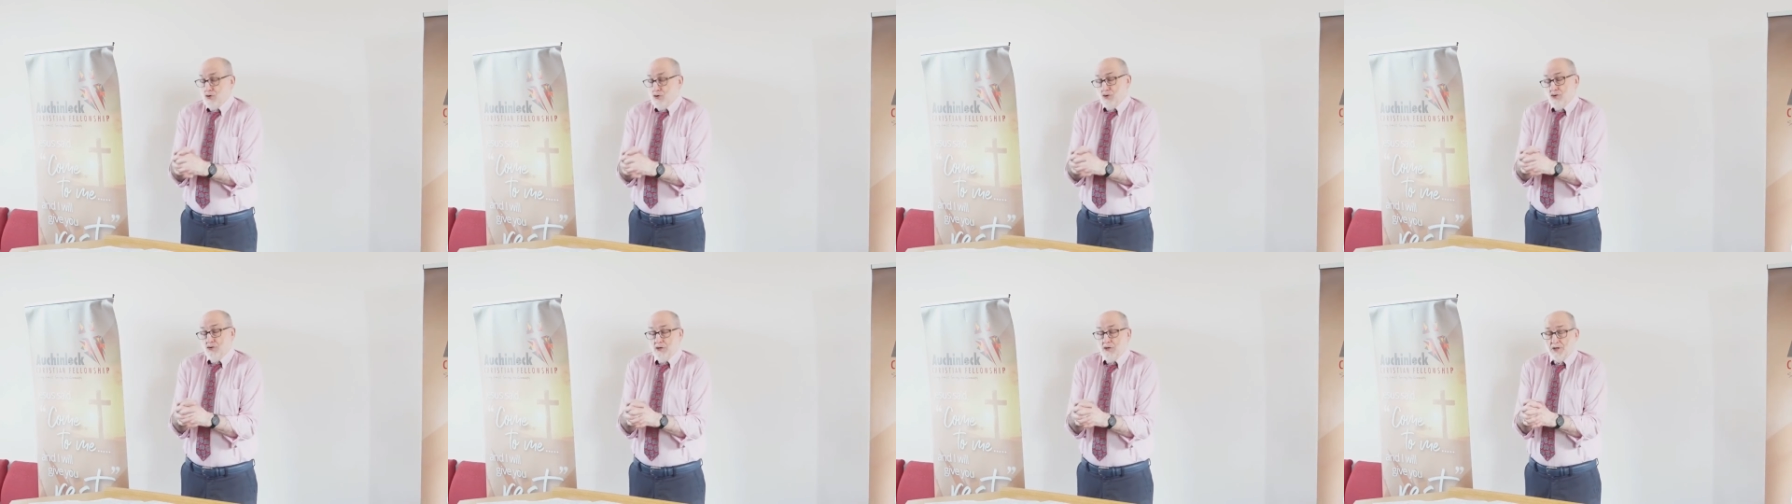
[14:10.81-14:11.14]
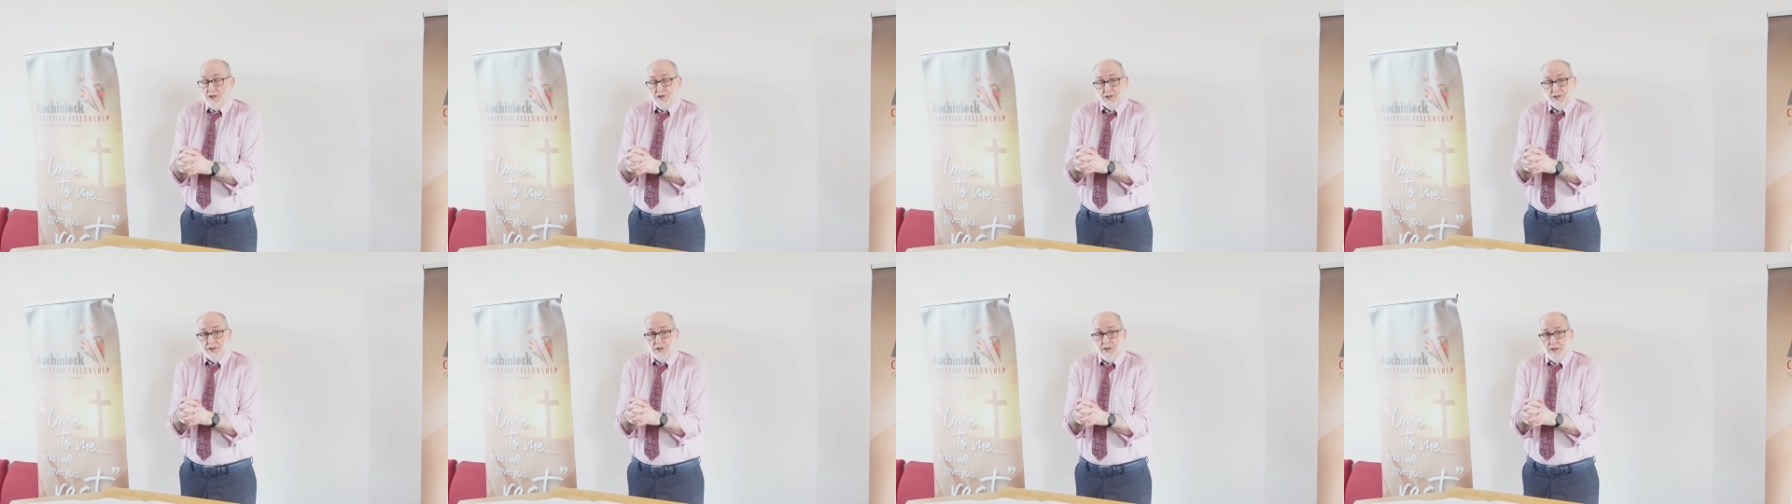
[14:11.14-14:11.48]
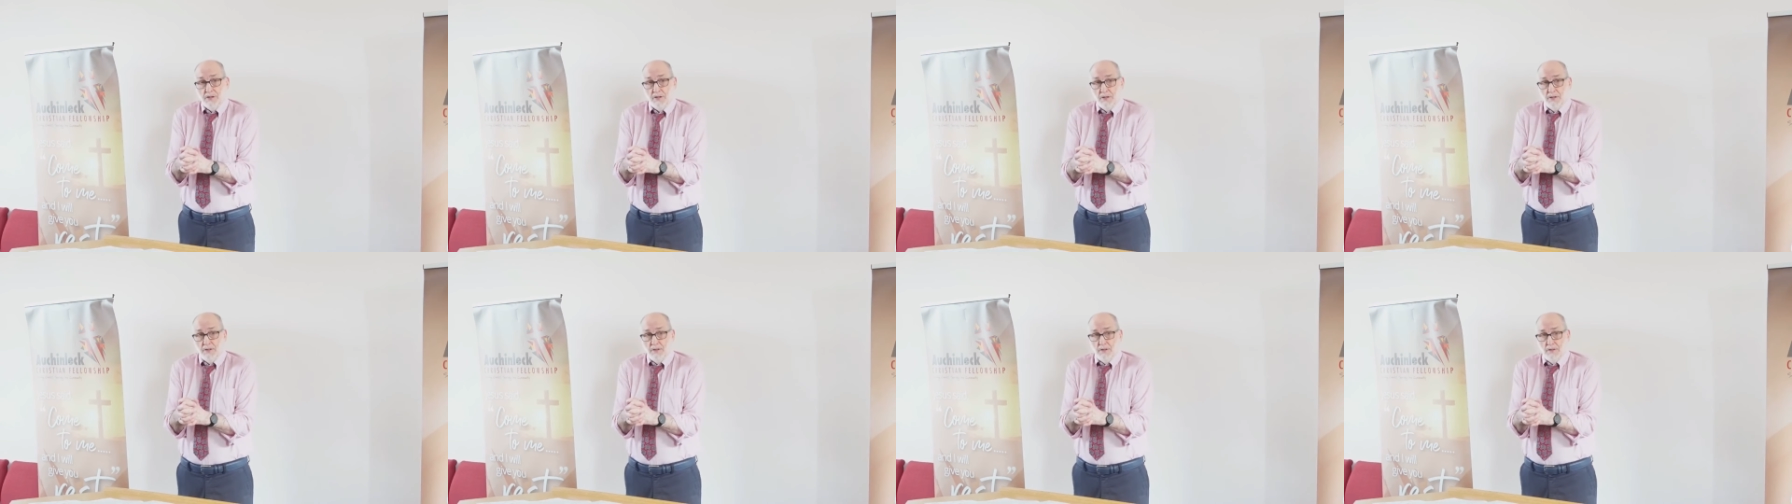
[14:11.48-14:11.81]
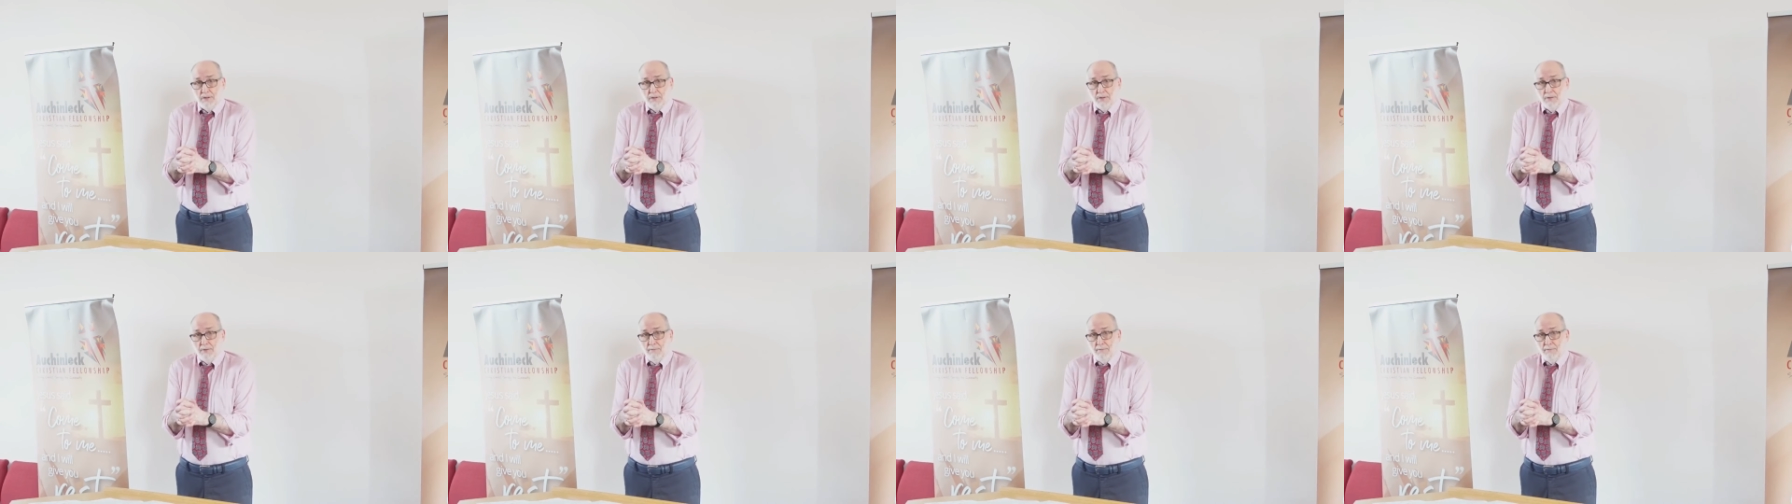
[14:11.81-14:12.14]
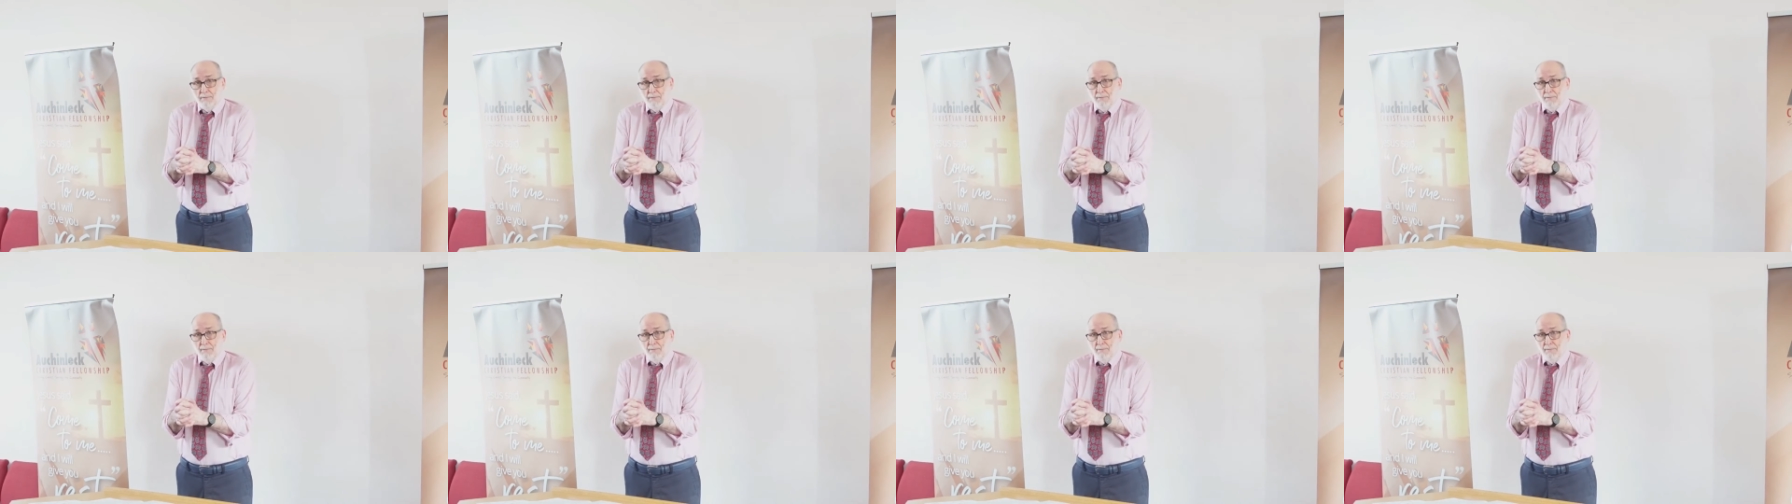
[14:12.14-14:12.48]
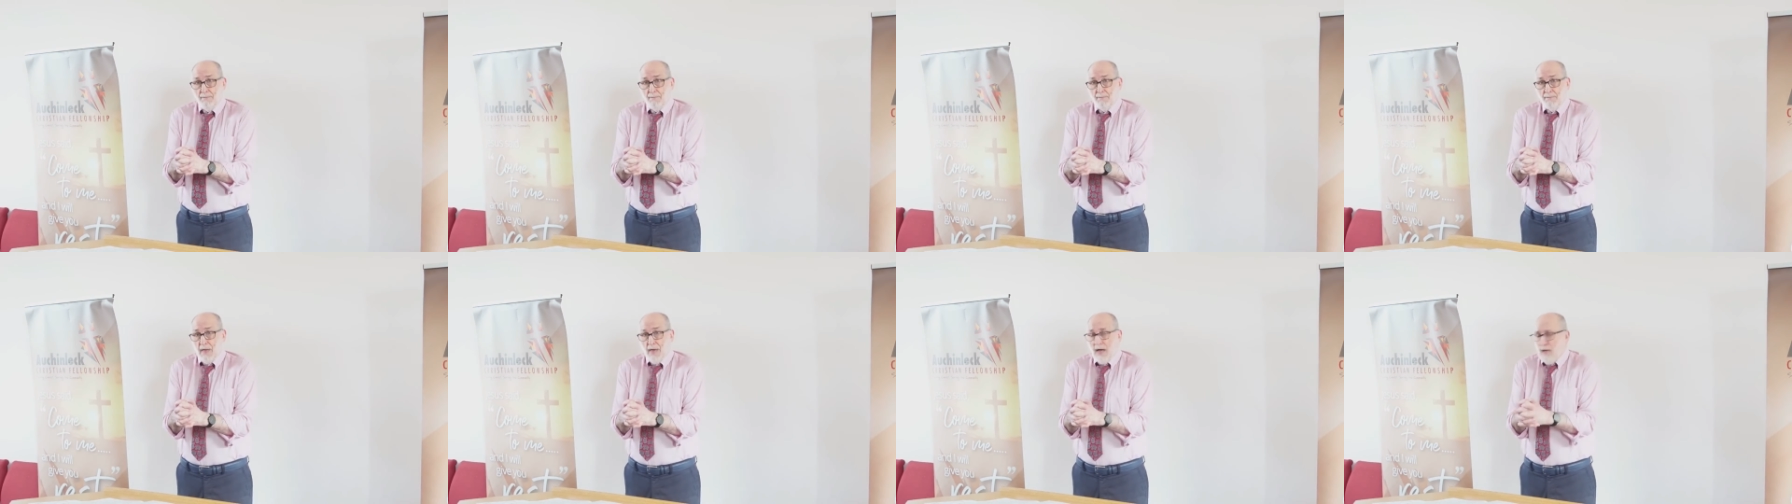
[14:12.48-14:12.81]
yours?
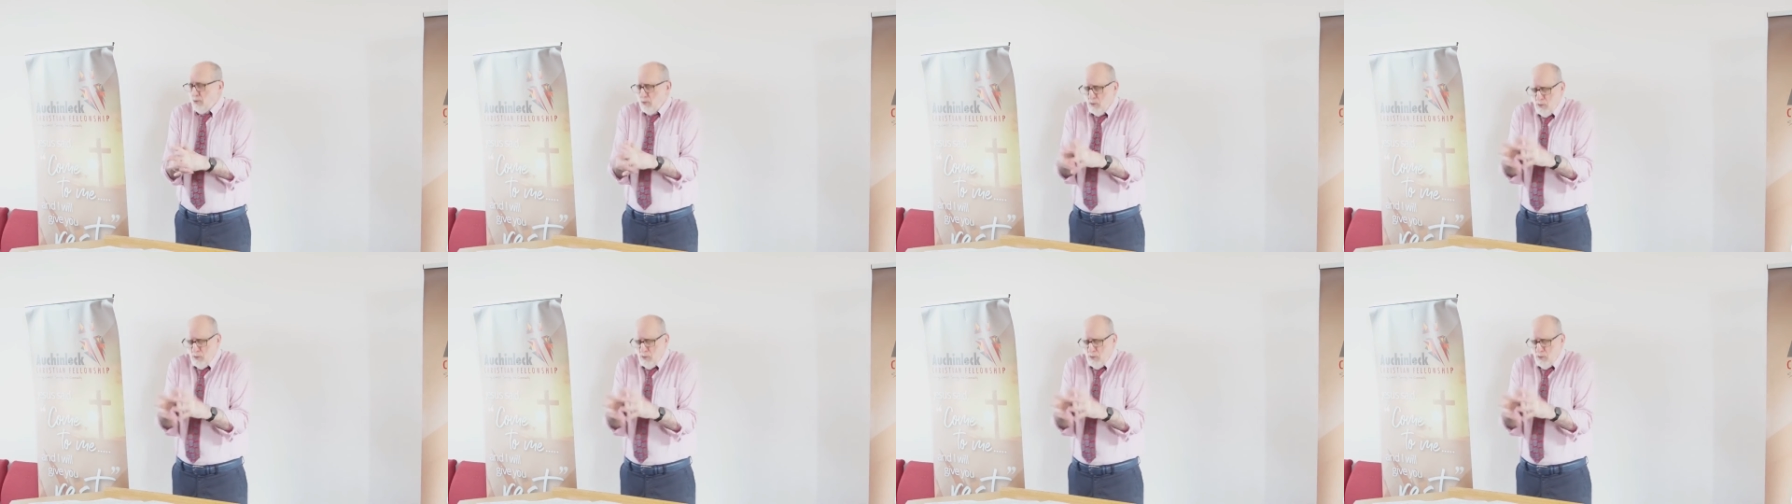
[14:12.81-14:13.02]
I know